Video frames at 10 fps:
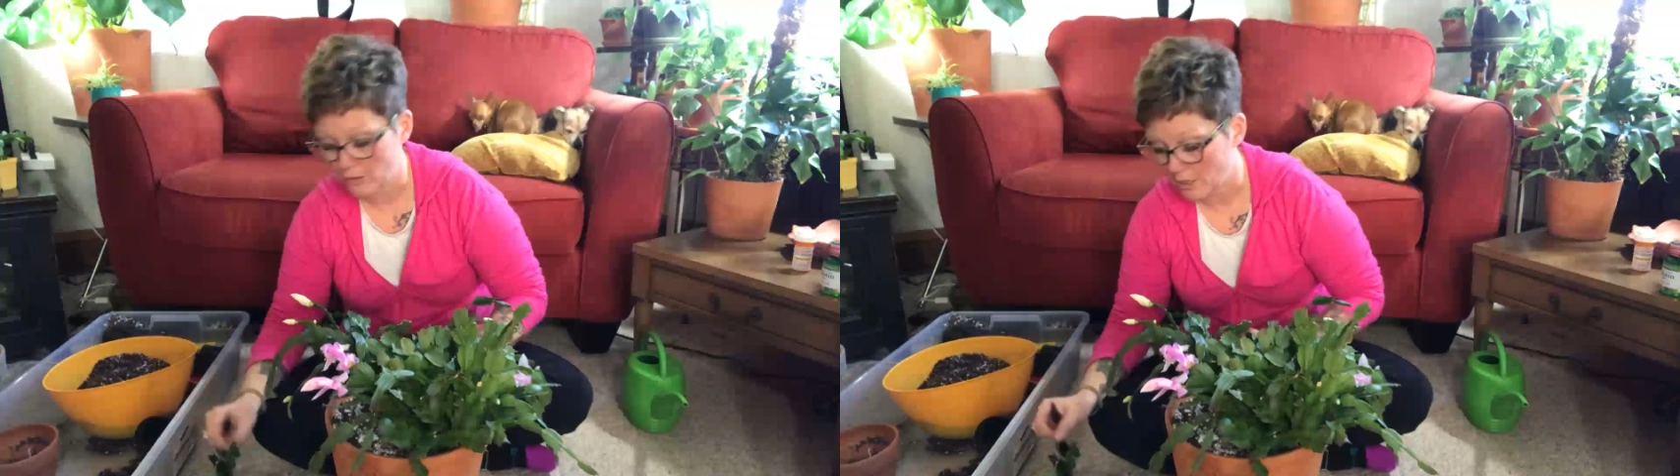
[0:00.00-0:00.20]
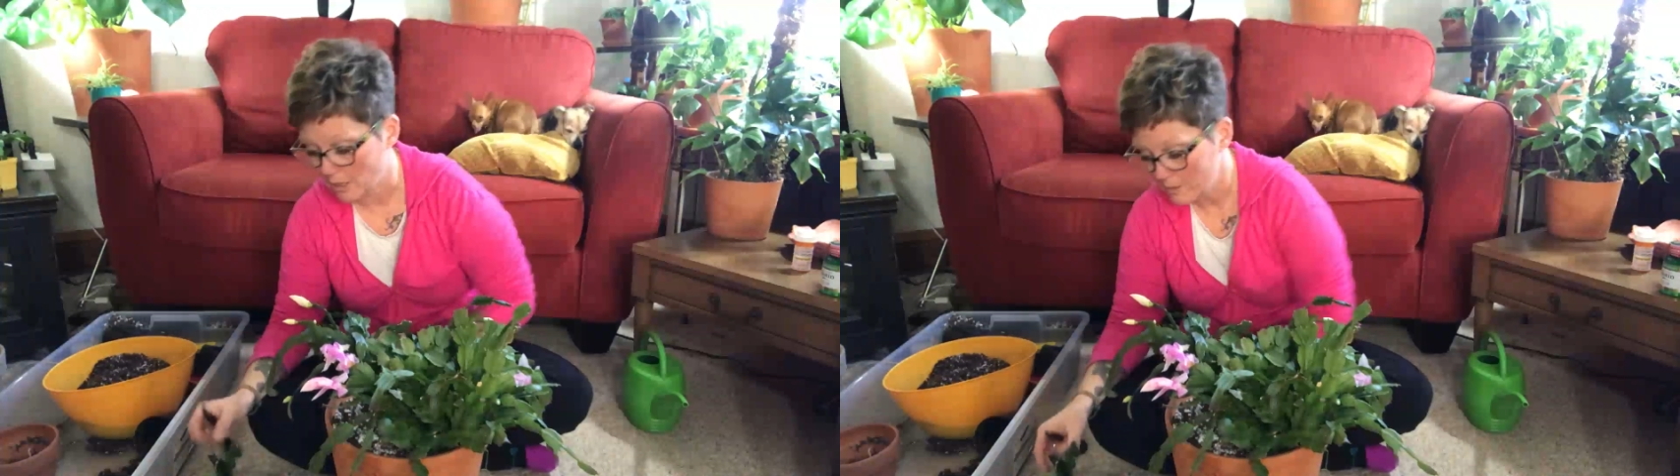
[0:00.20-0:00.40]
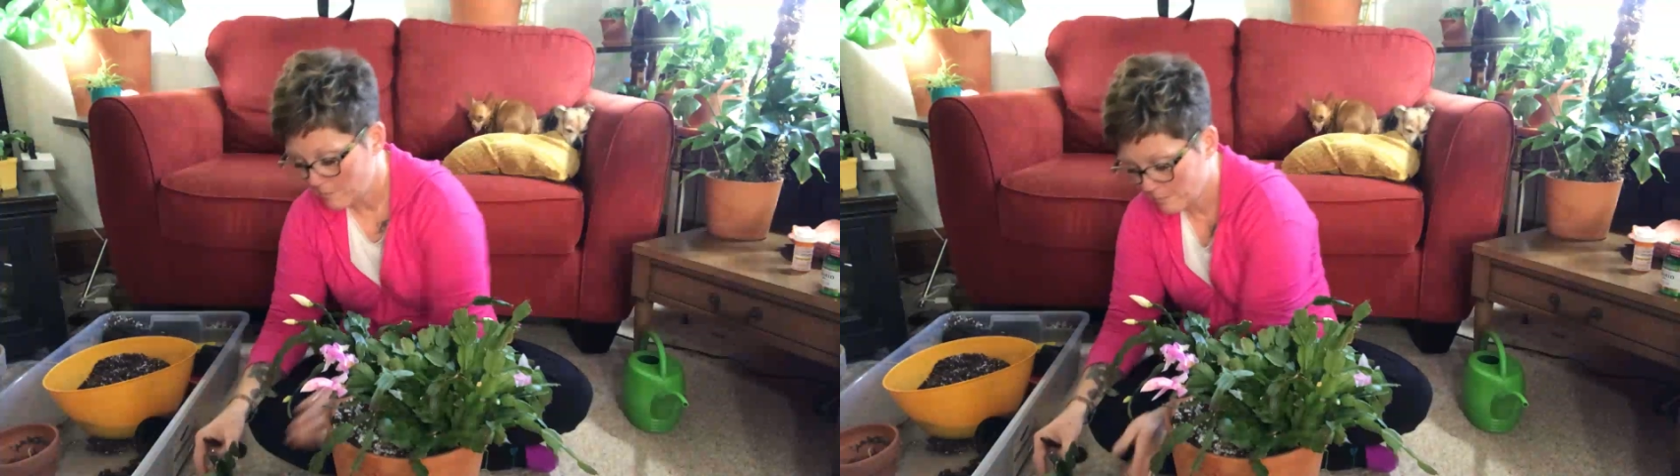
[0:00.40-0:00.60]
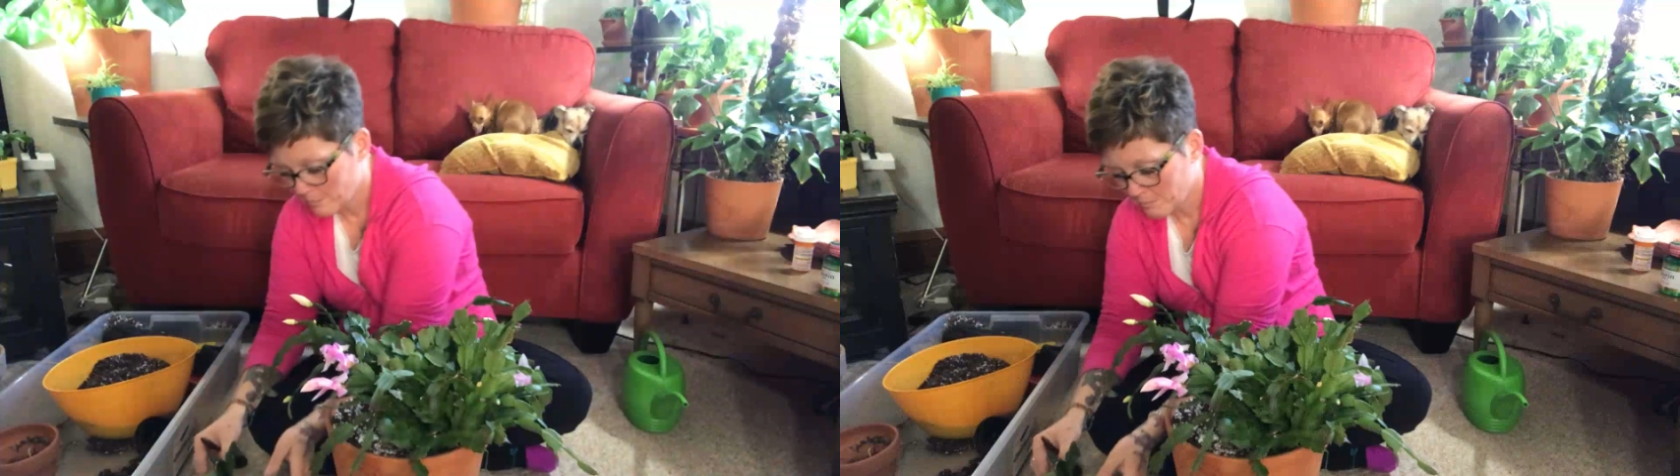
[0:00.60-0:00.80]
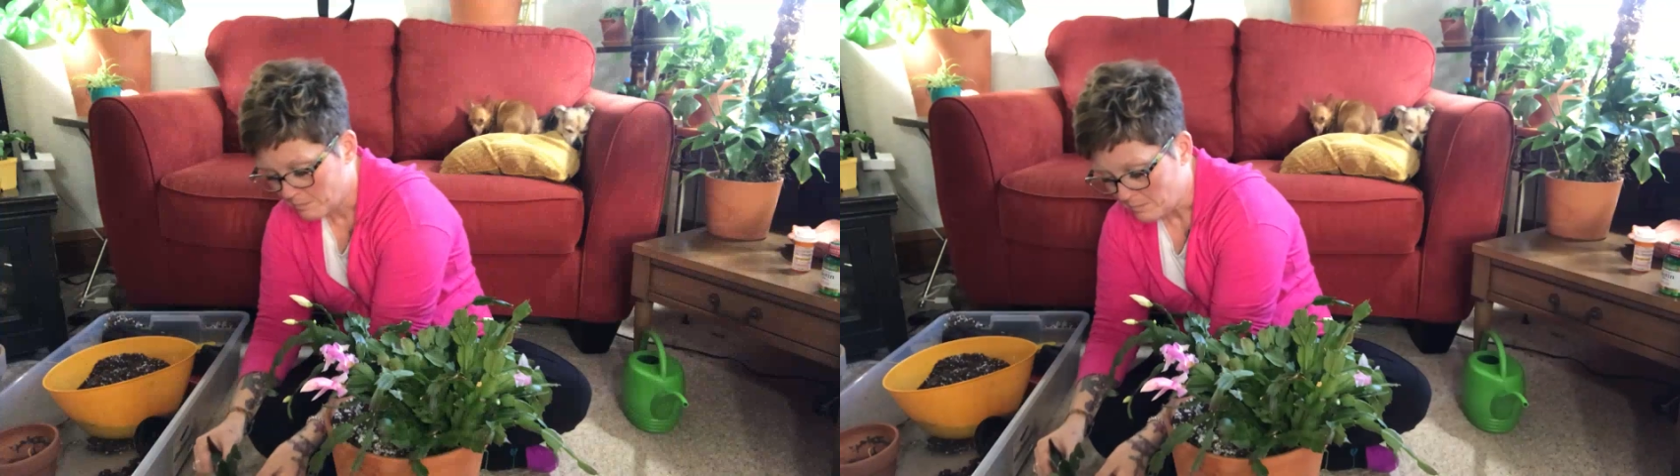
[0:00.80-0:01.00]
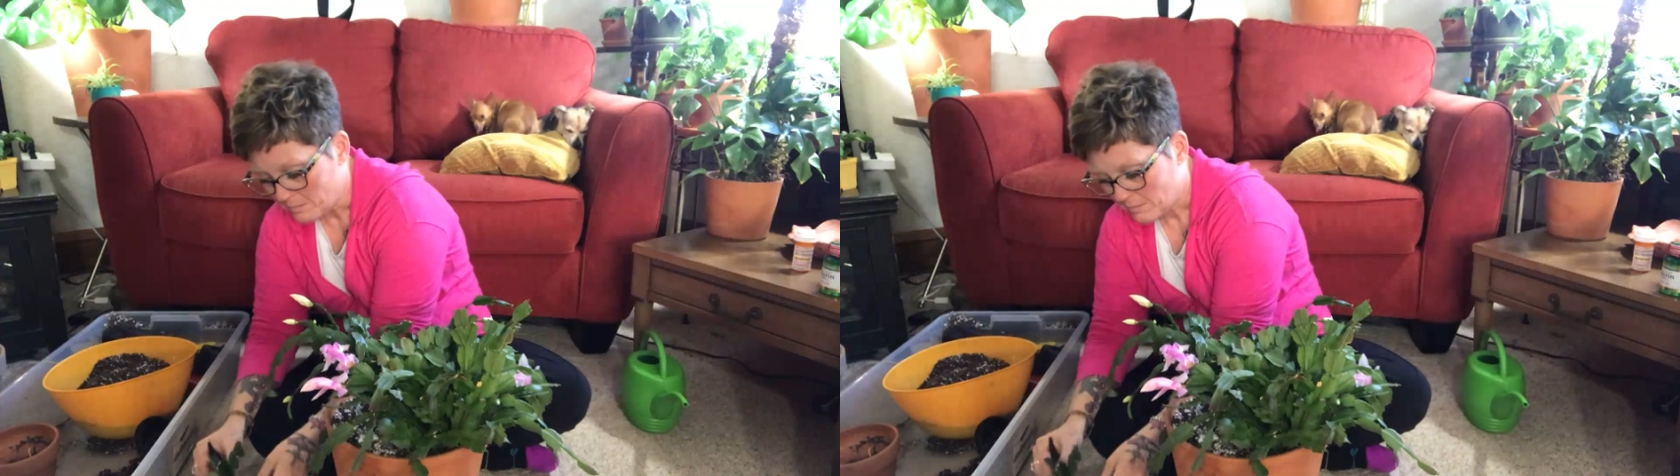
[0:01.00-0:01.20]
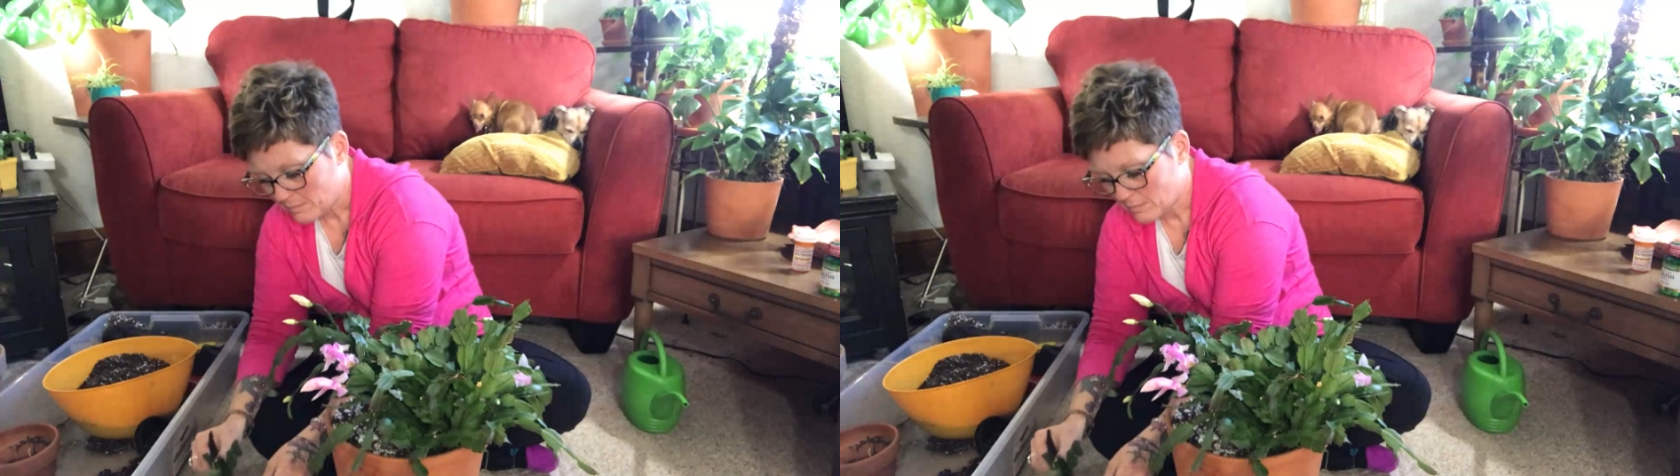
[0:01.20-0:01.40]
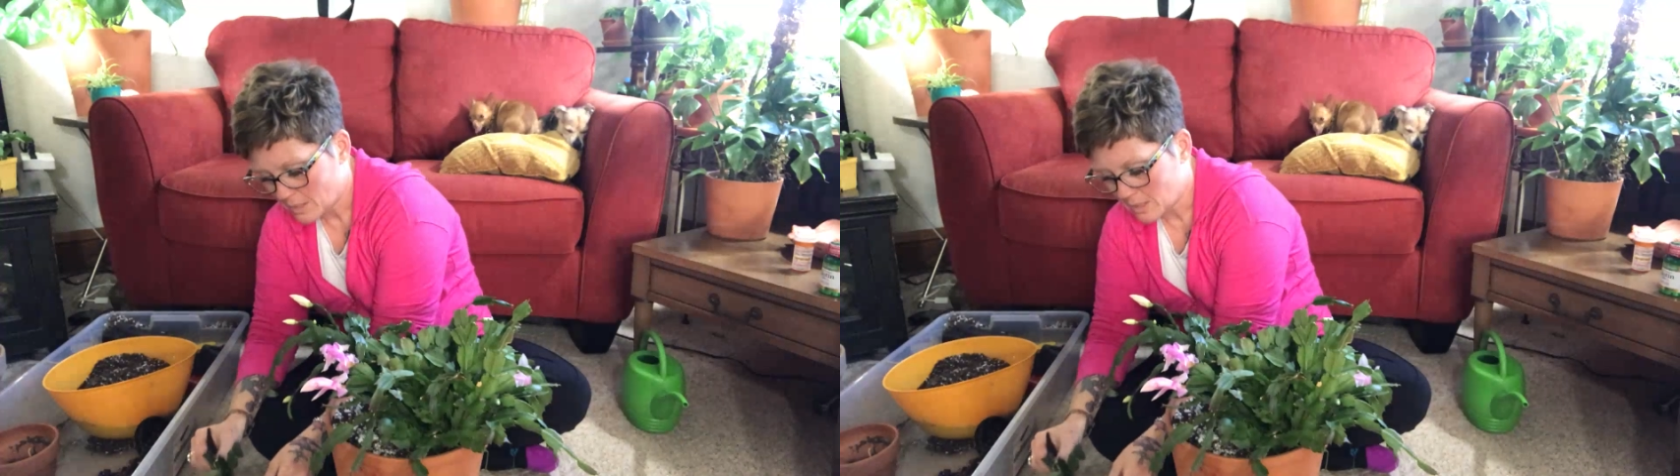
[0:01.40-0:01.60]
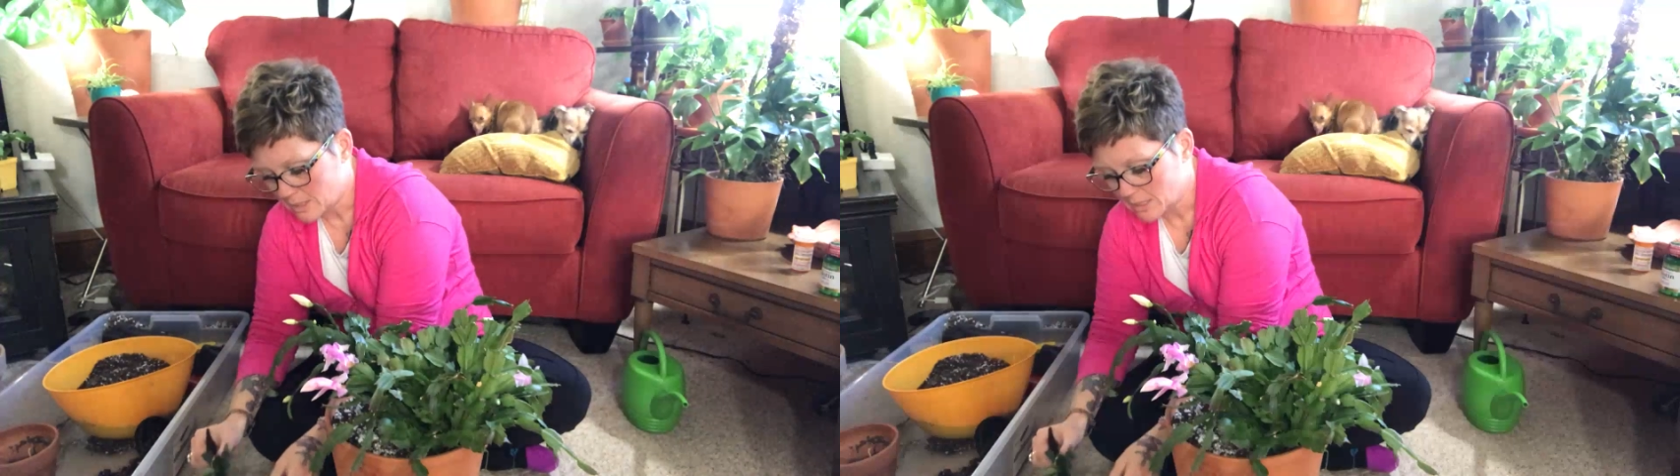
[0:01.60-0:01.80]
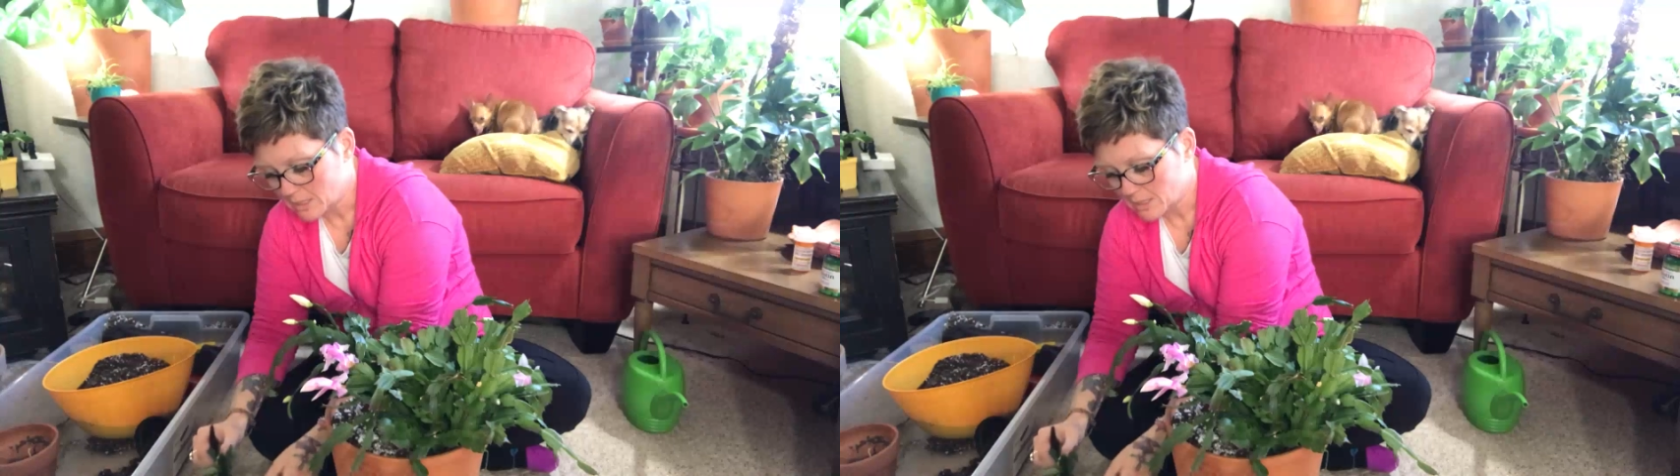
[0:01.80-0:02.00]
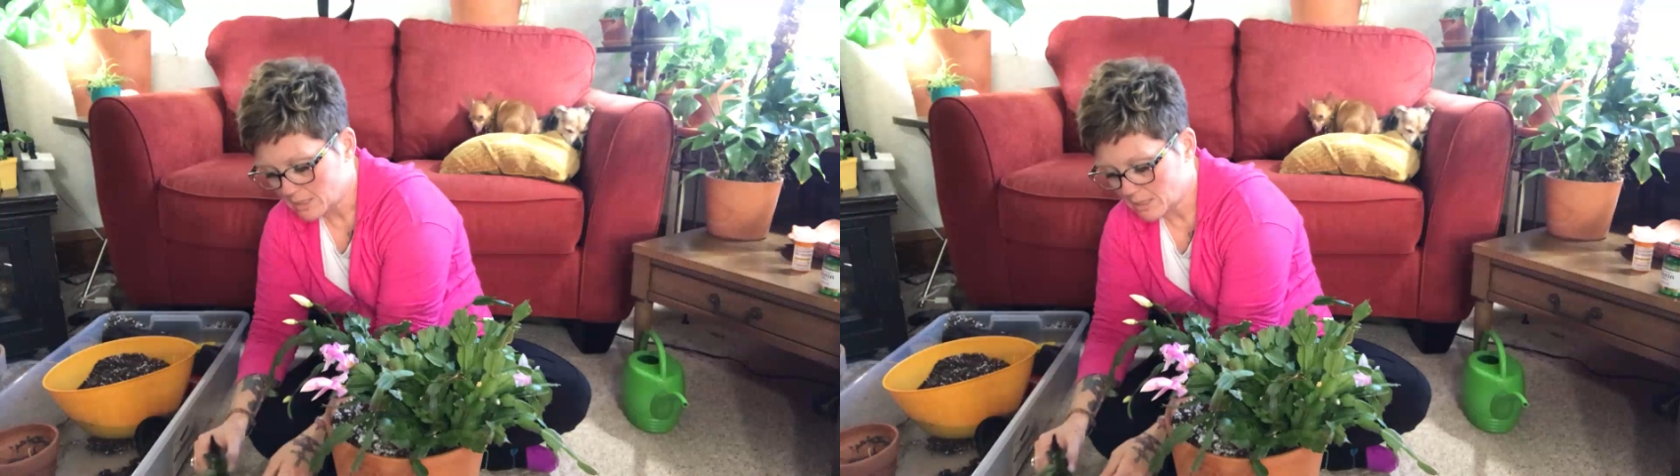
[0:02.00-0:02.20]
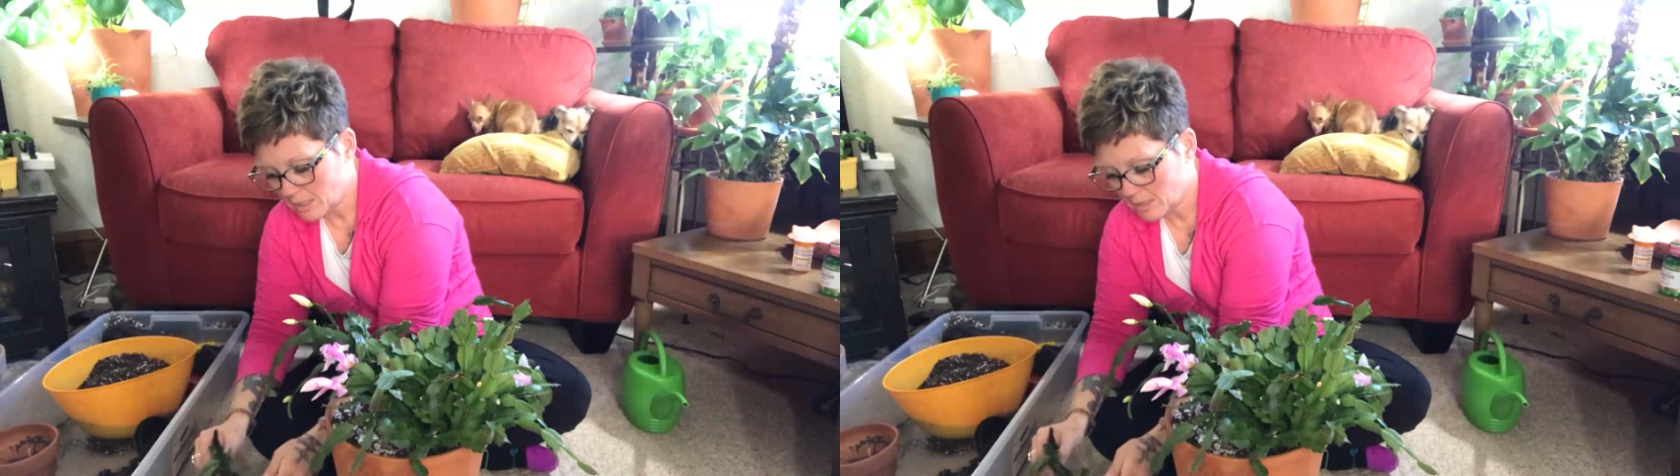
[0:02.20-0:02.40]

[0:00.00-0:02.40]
there. I did